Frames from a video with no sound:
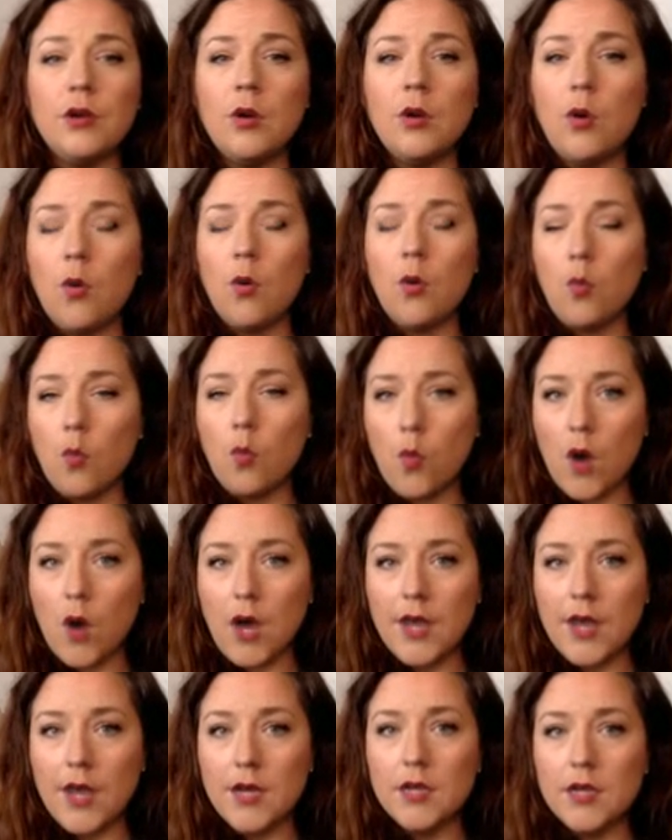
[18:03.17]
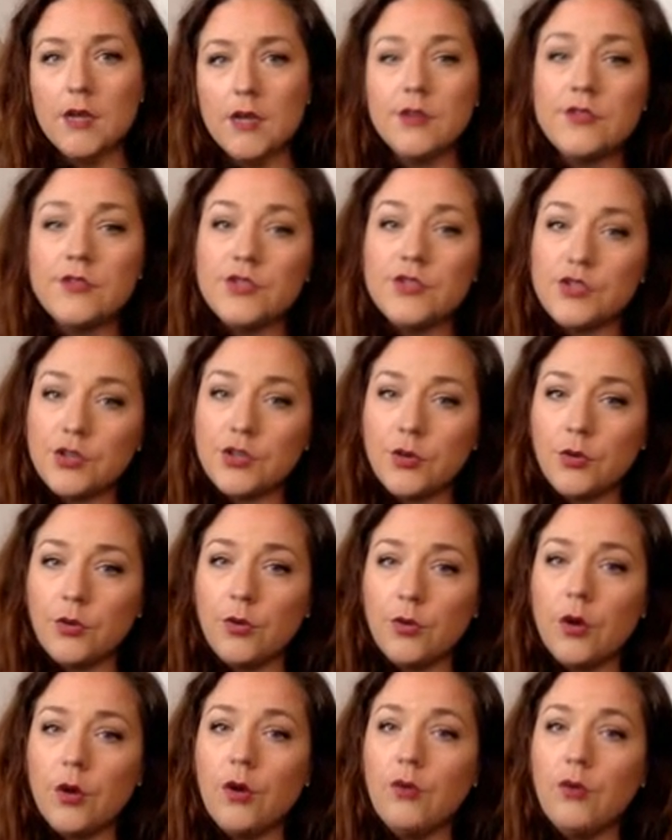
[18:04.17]
1, 2,
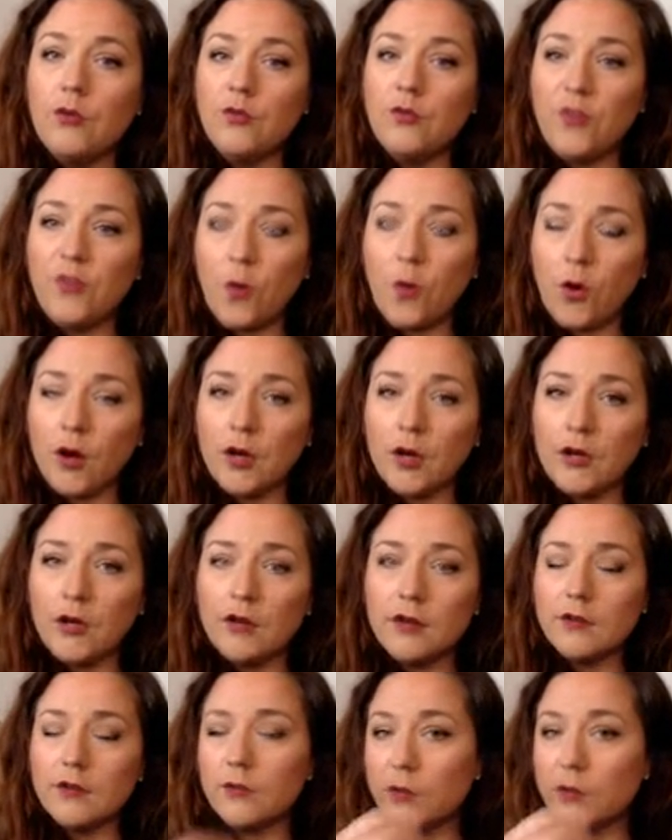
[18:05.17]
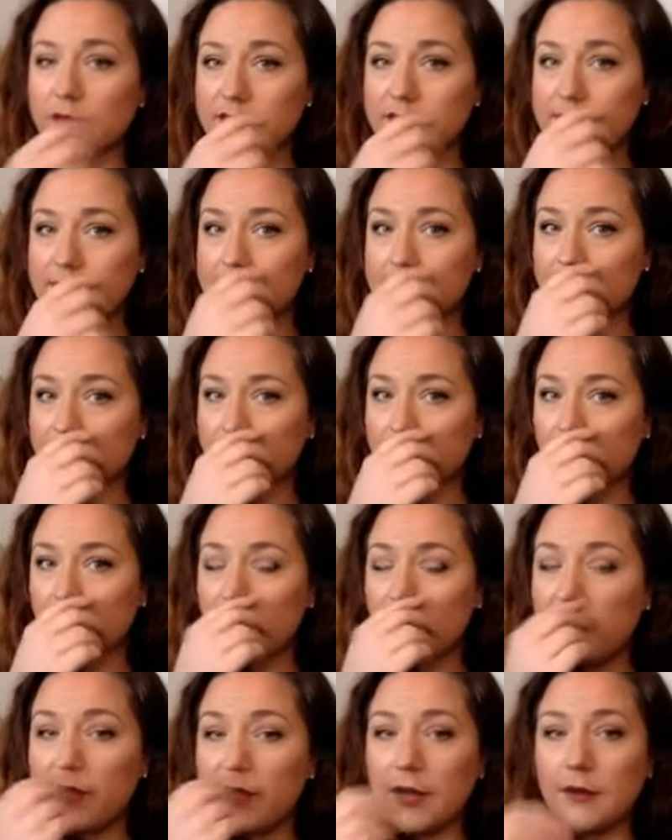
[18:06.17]
4 for this given
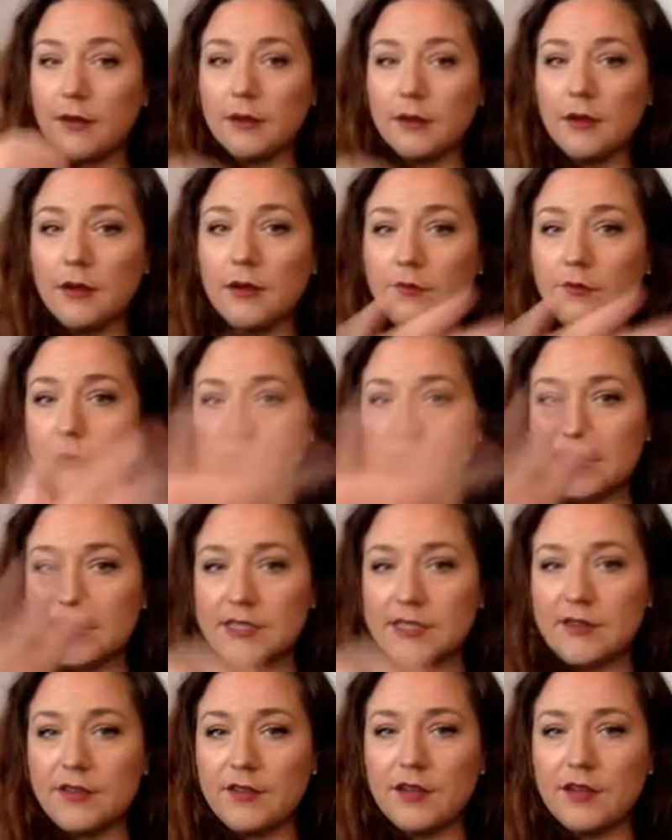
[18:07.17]
compound, for this given